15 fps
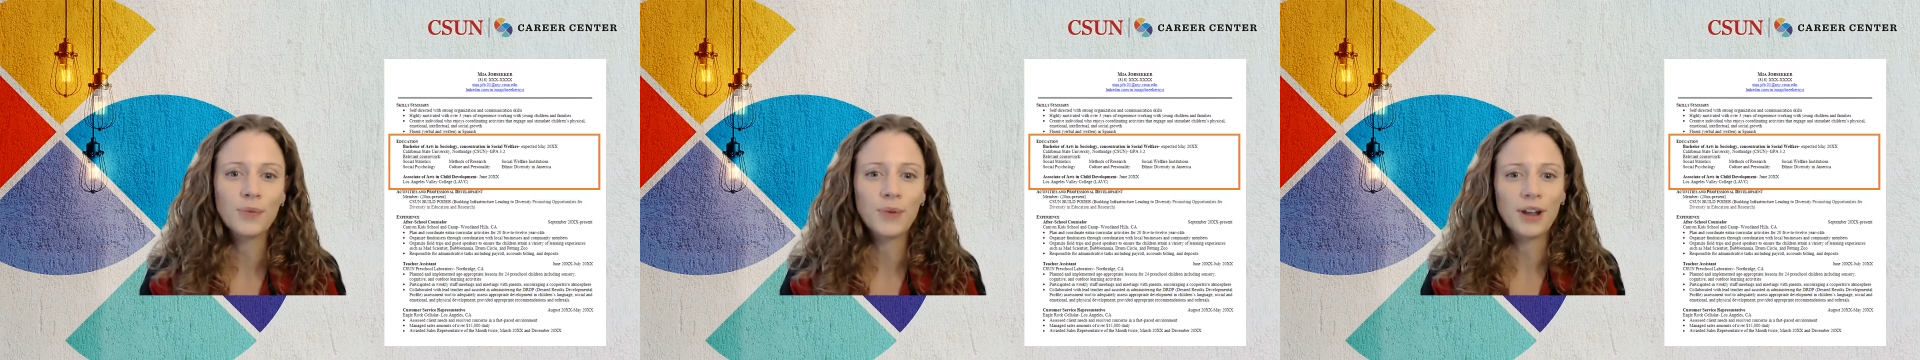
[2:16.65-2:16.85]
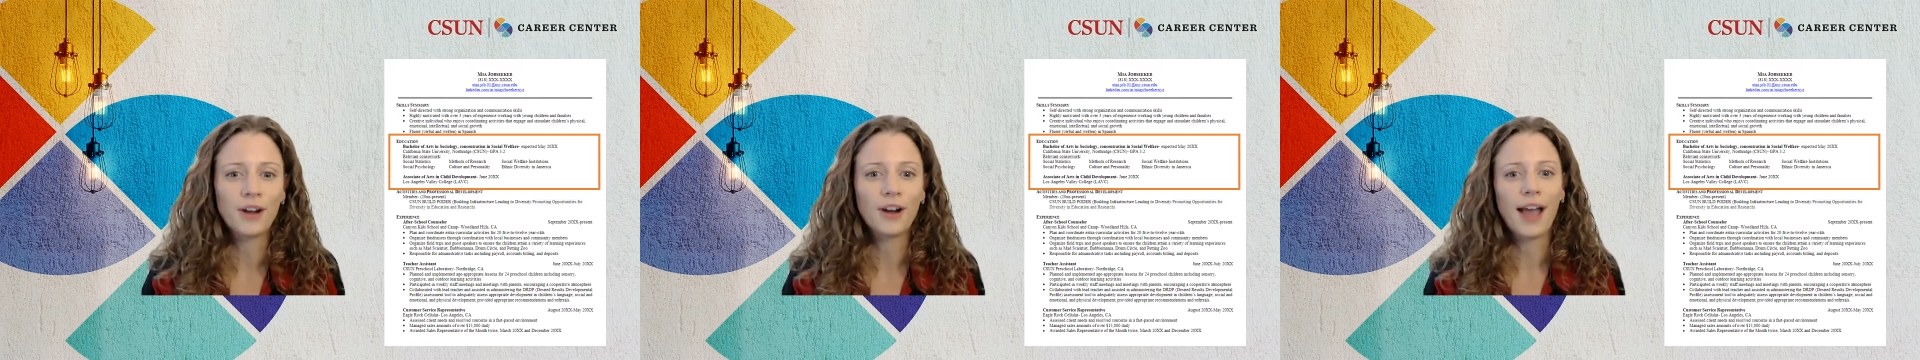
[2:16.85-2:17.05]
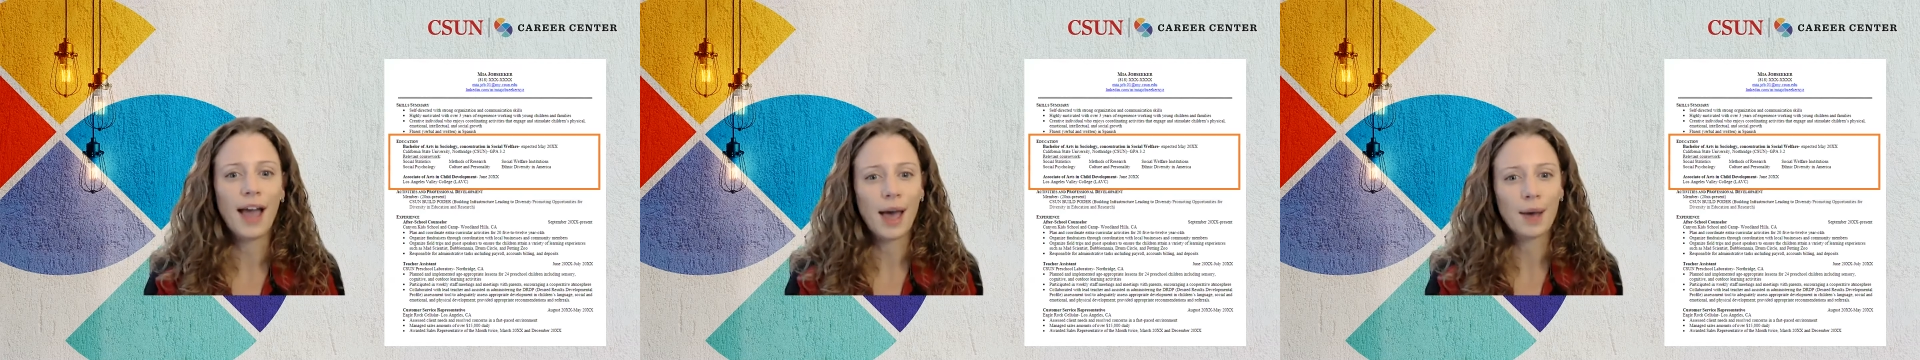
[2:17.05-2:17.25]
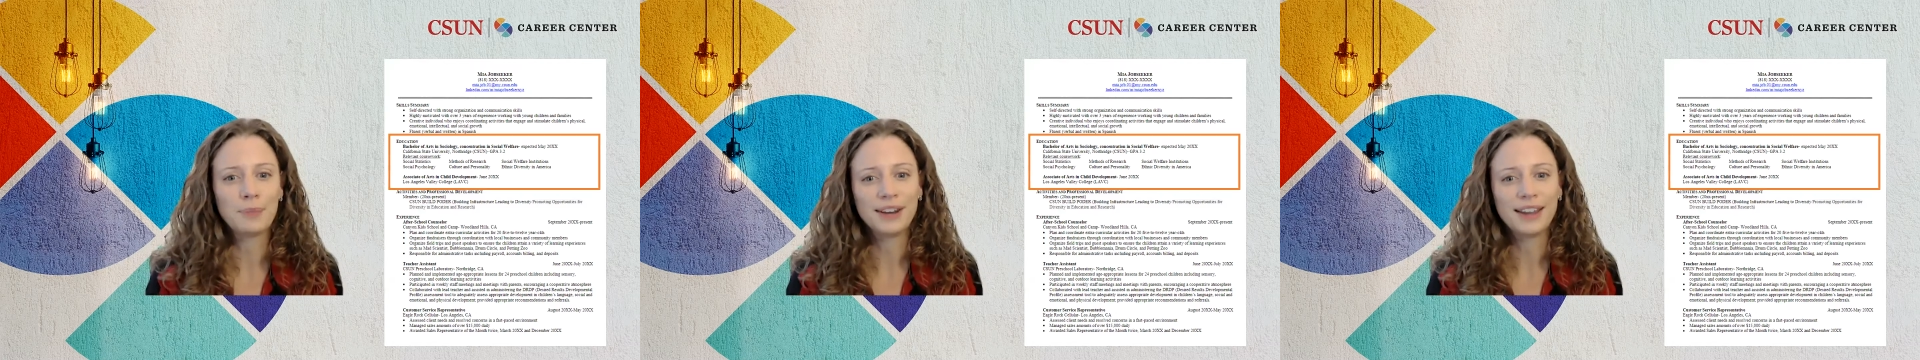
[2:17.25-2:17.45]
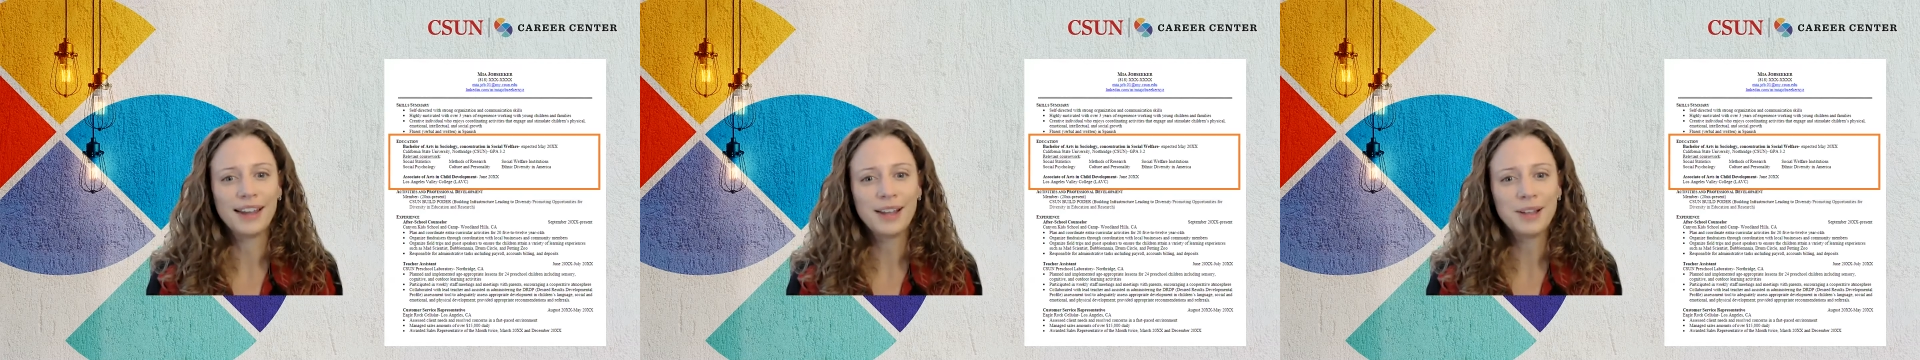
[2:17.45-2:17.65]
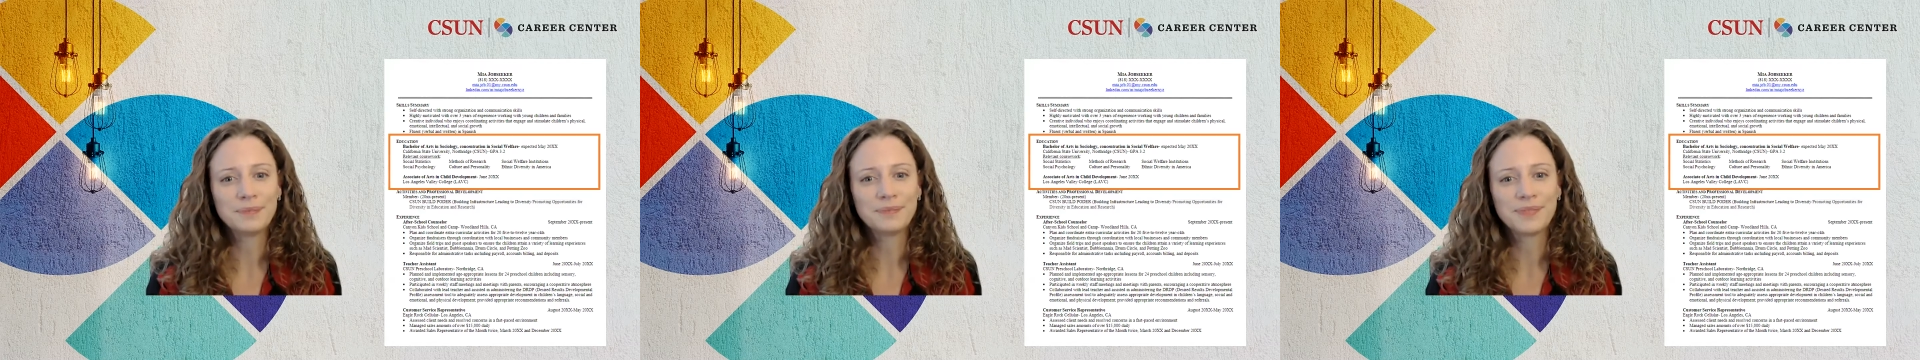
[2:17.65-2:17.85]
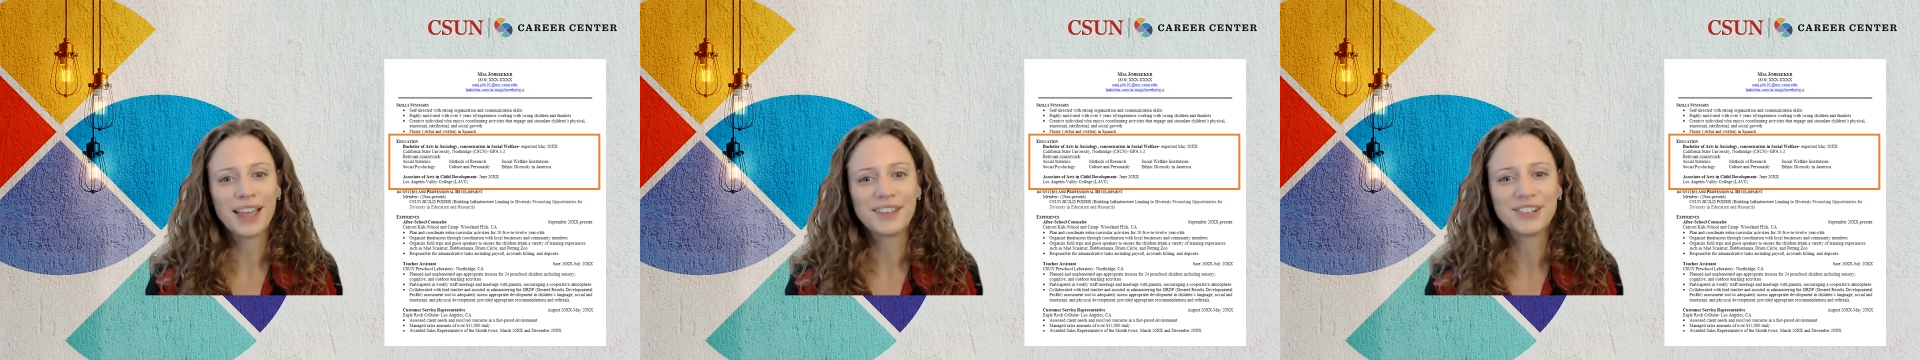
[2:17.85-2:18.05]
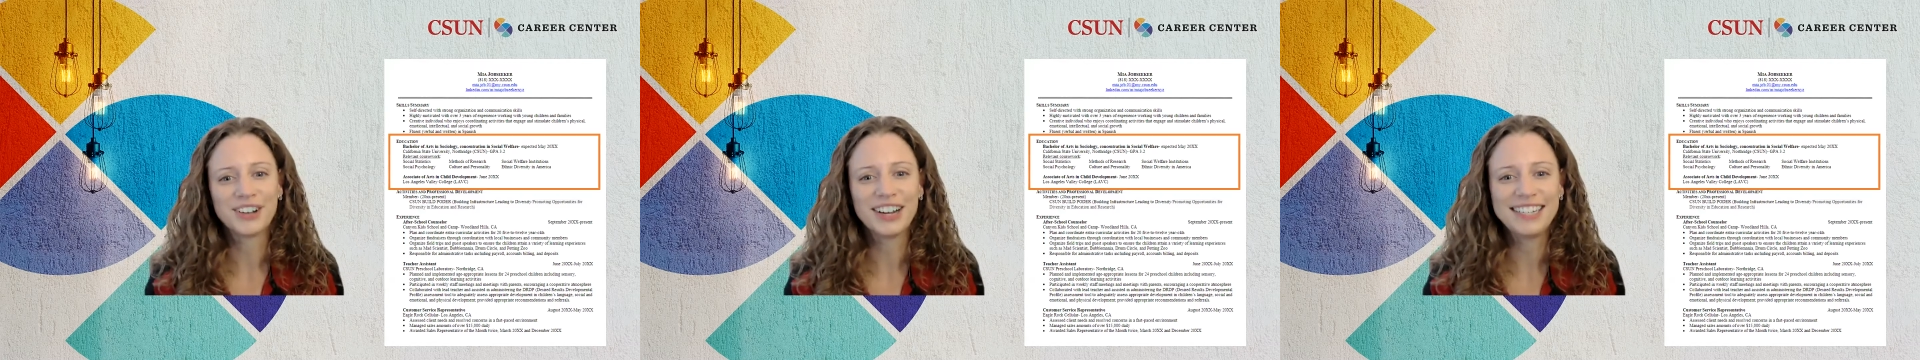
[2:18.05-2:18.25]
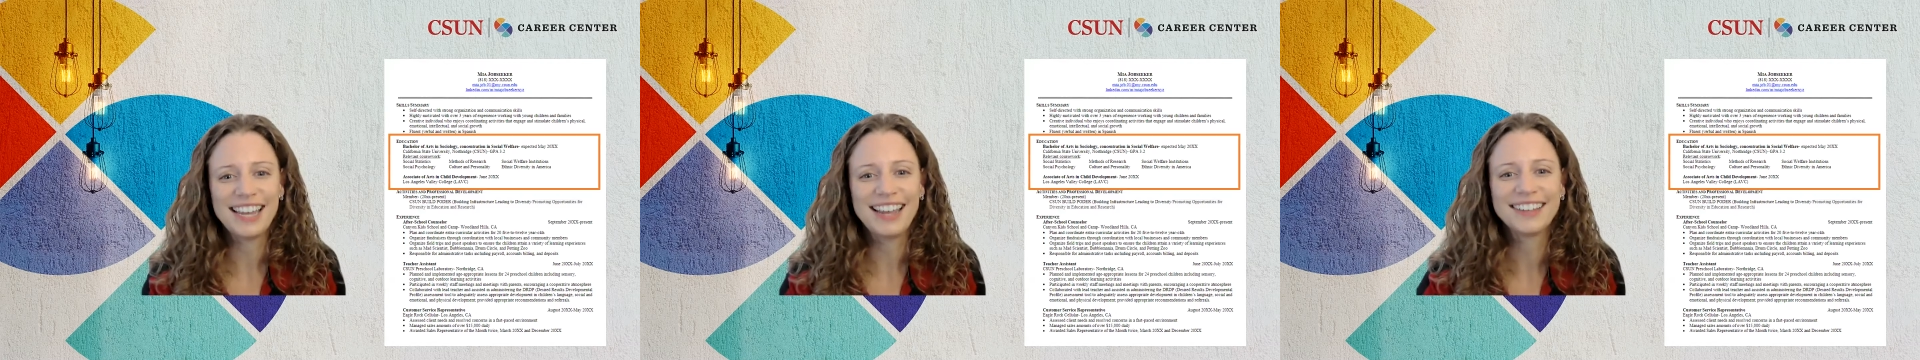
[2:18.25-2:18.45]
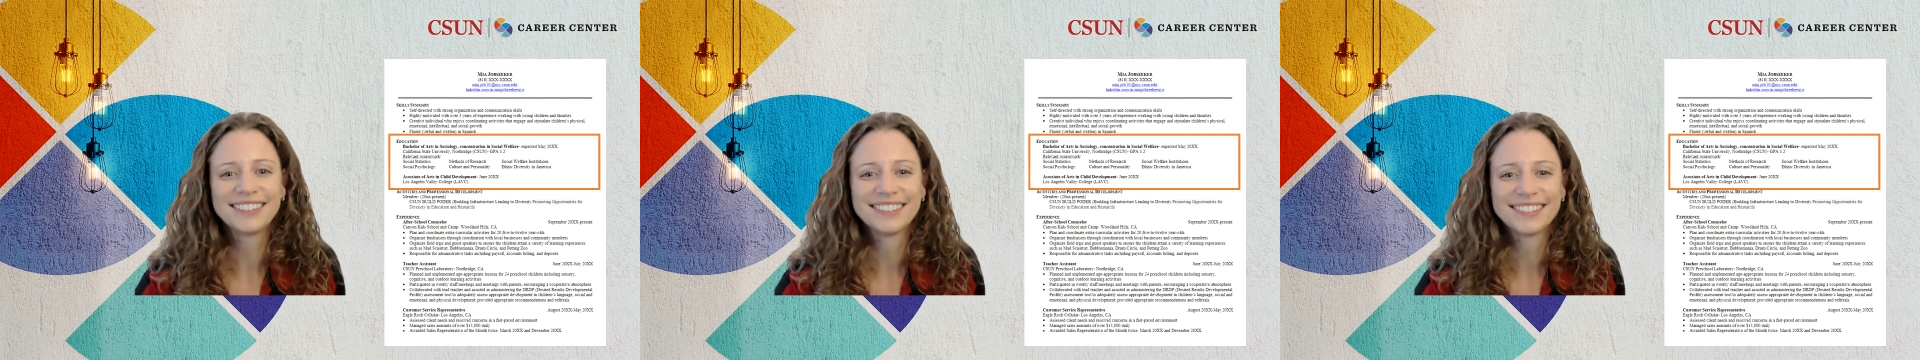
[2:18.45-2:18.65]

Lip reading: We are happy to help. Have a great day.